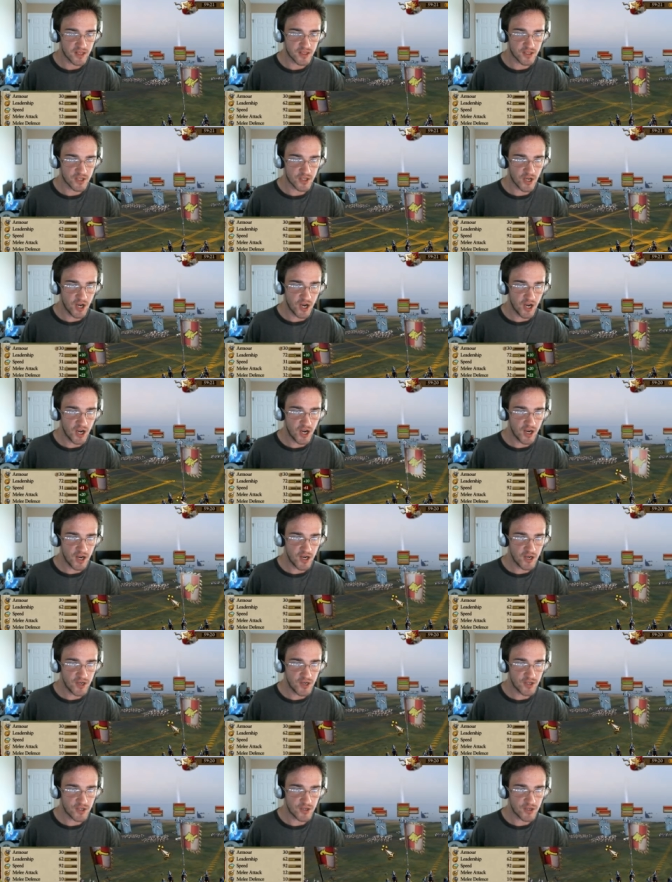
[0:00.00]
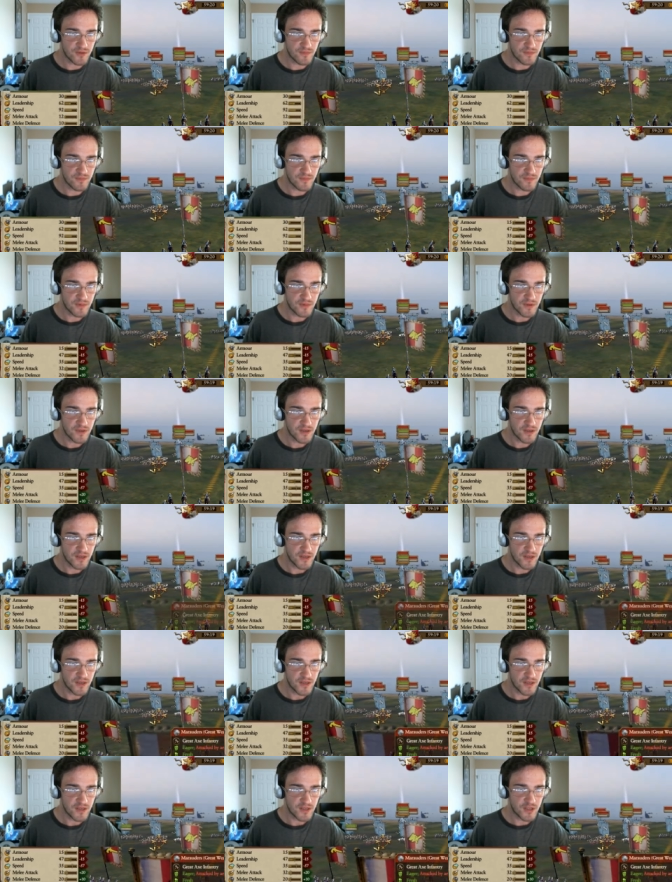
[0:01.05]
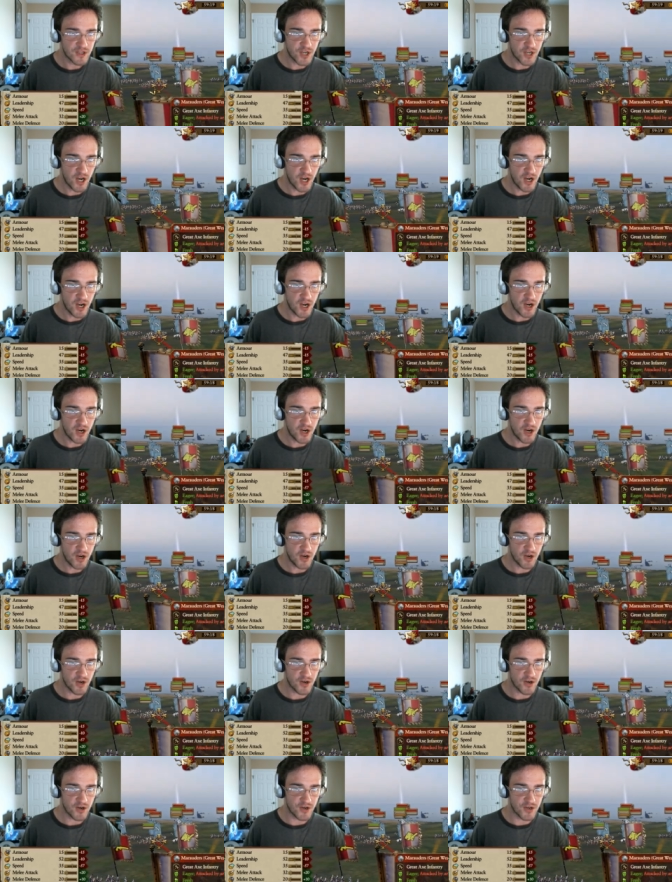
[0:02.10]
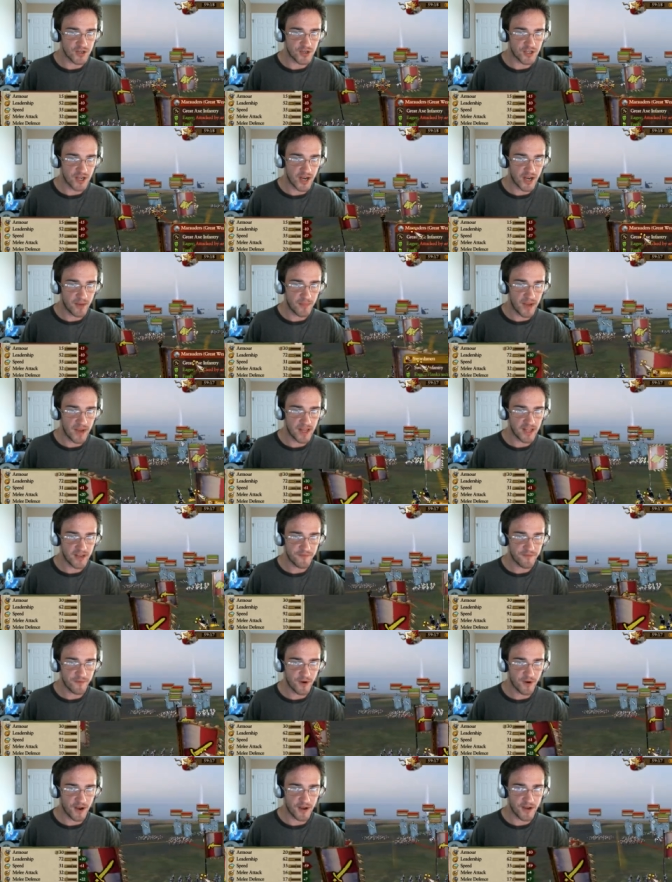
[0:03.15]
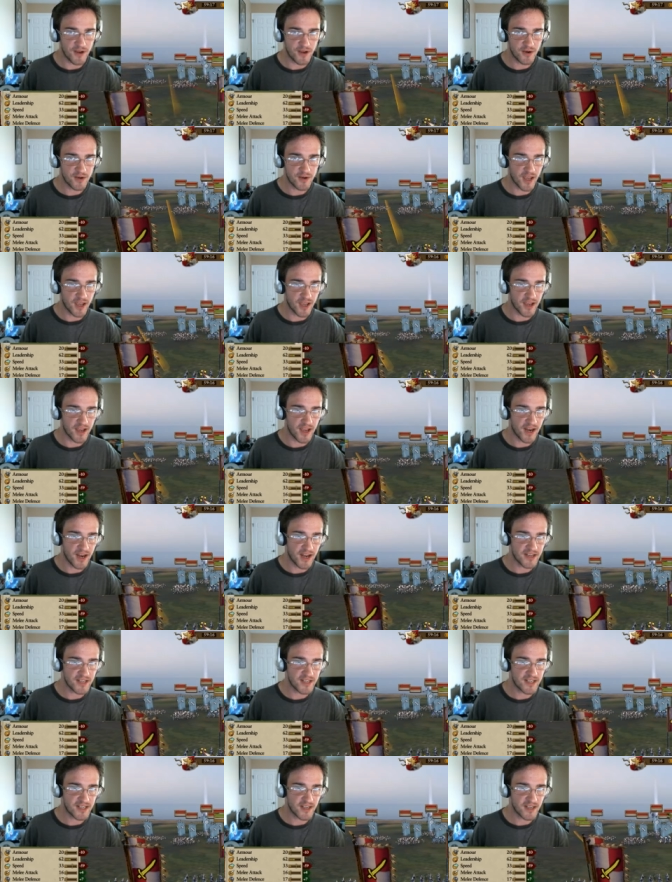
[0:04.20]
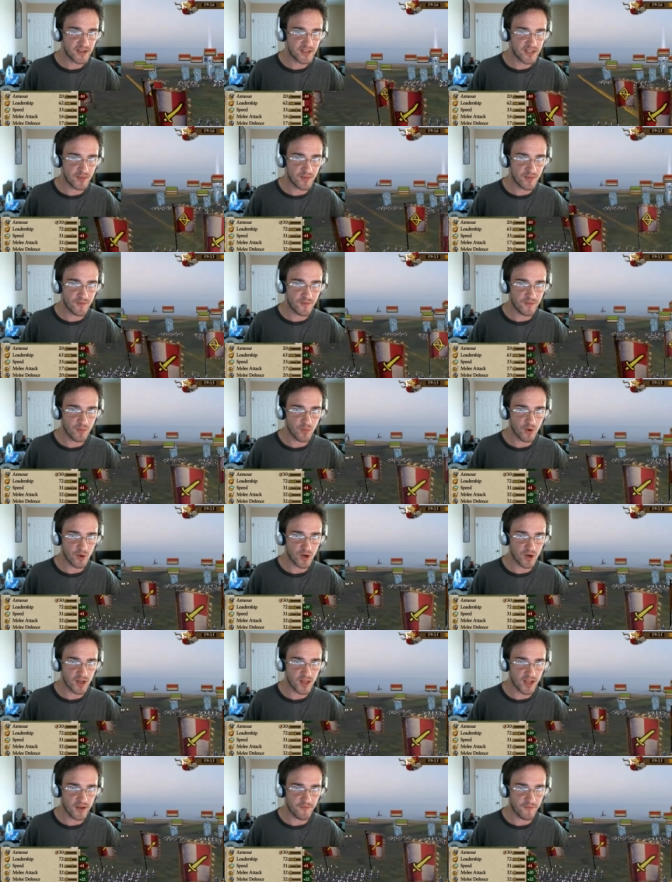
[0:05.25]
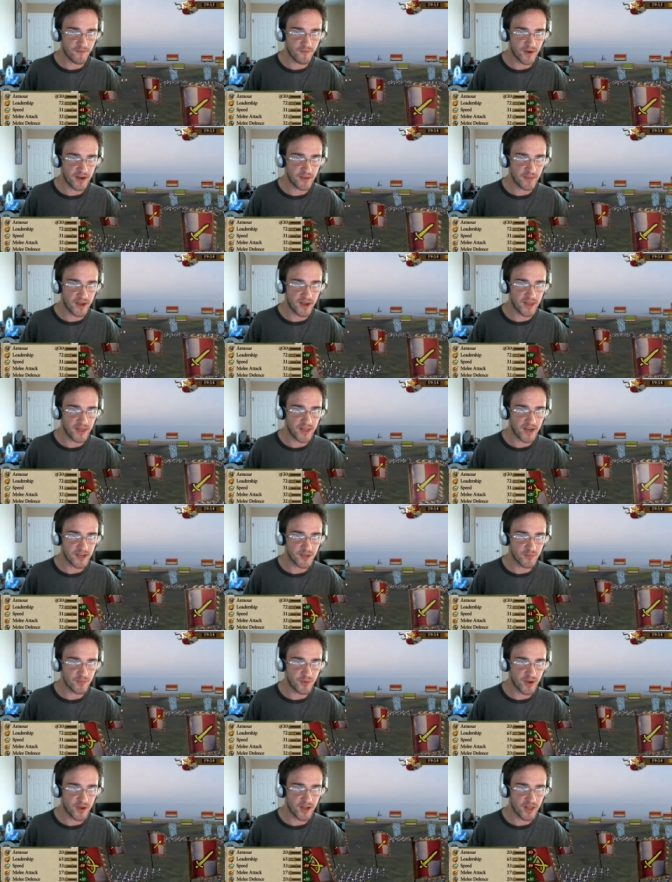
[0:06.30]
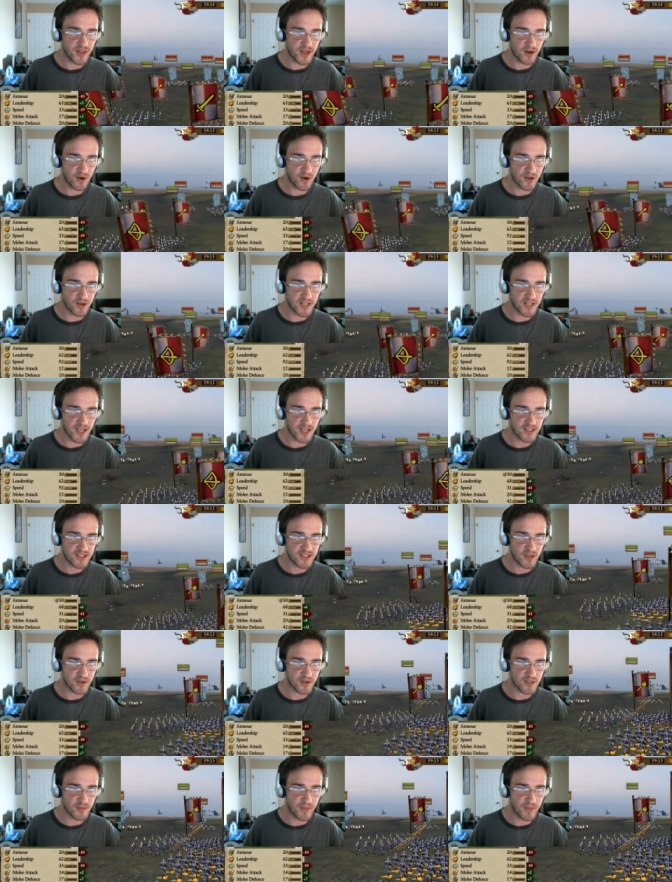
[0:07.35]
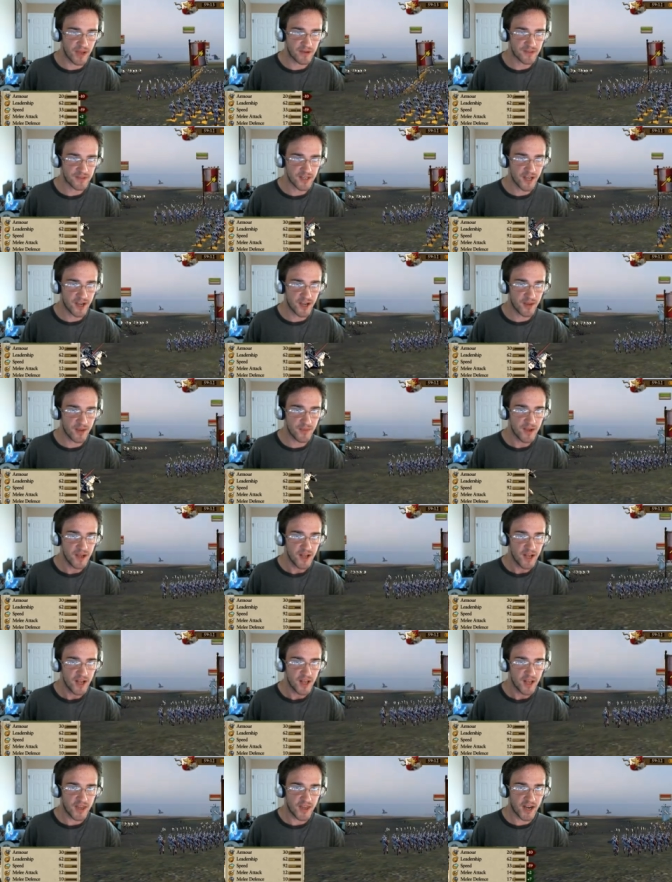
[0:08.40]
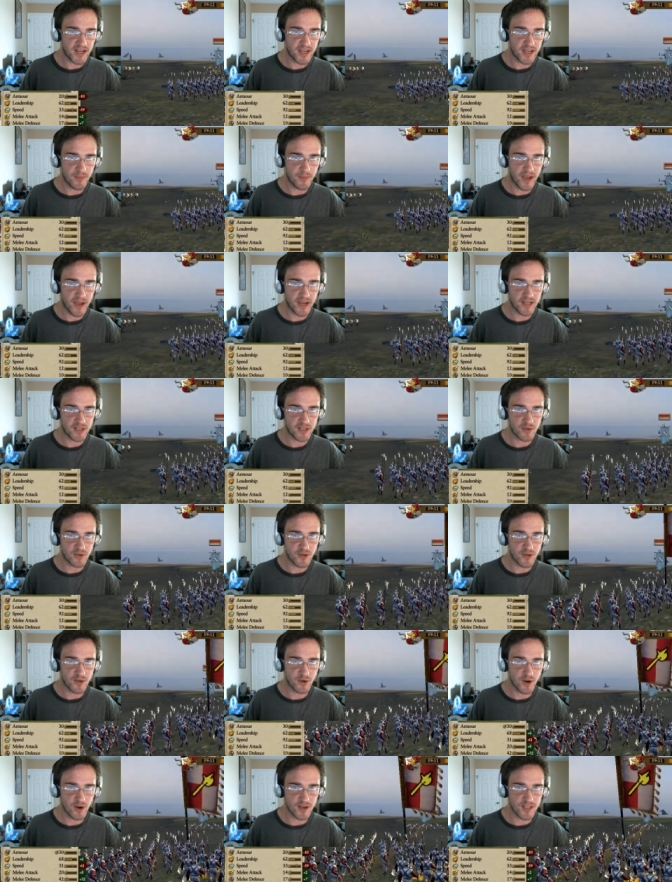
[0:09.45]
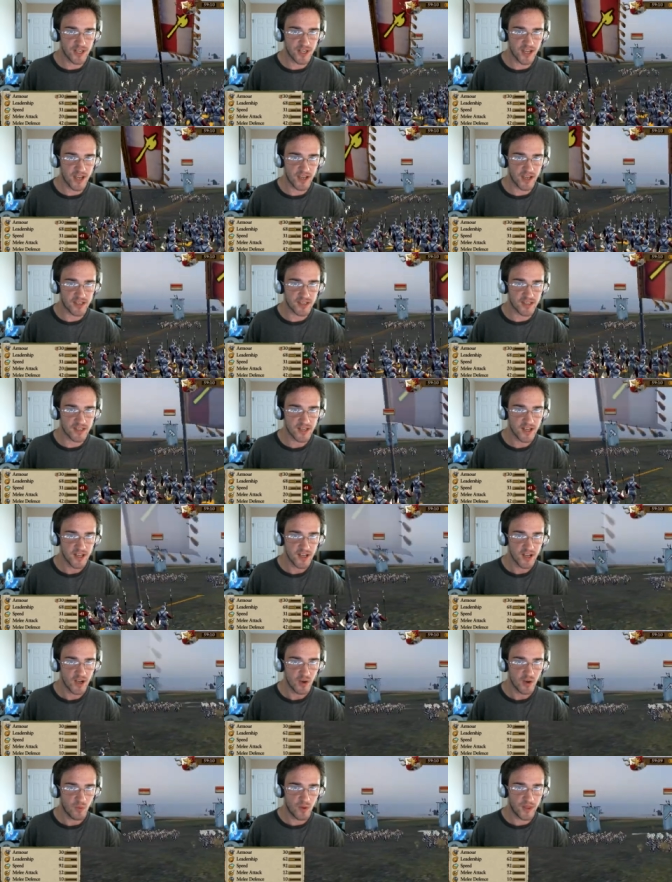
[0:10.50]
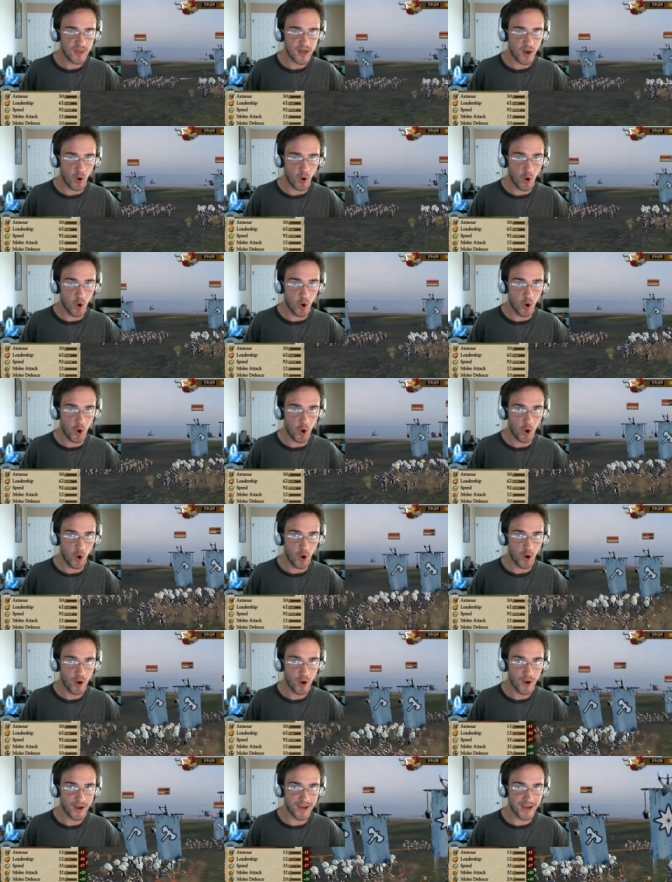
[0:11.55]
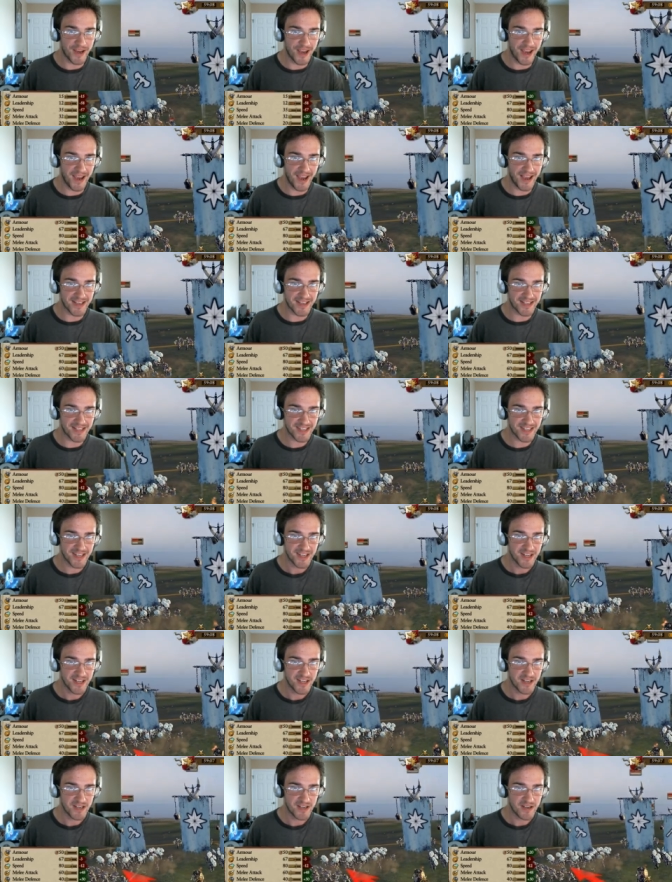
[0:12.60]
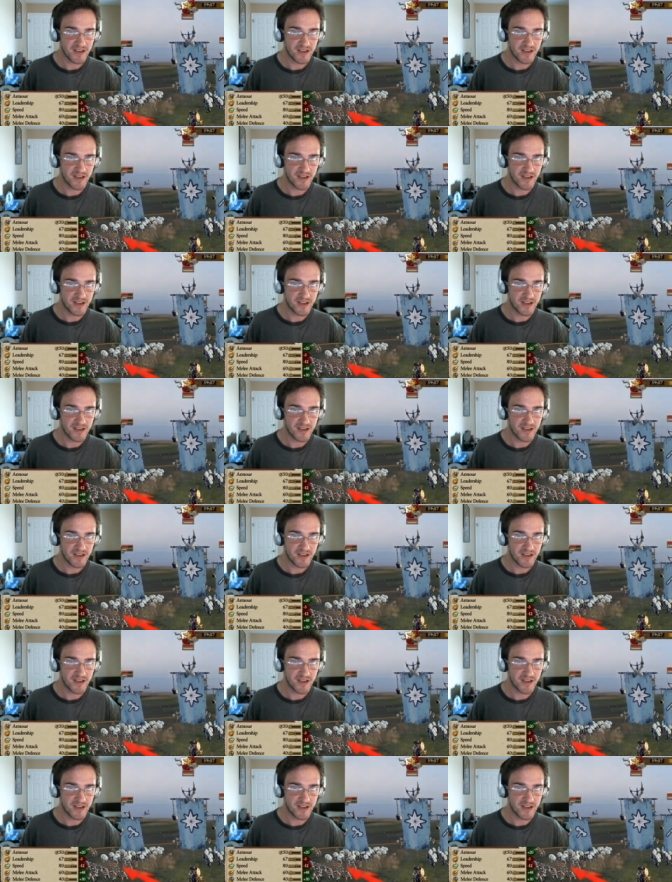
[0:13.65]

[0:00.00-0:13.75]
Lead the charge. Charge! And melee front. Okay, and I did tell someone from work, like a friend of mine, that I do play a lot of R T S, so it's about time that I get back into a new R T S. One that I... Oh, yes!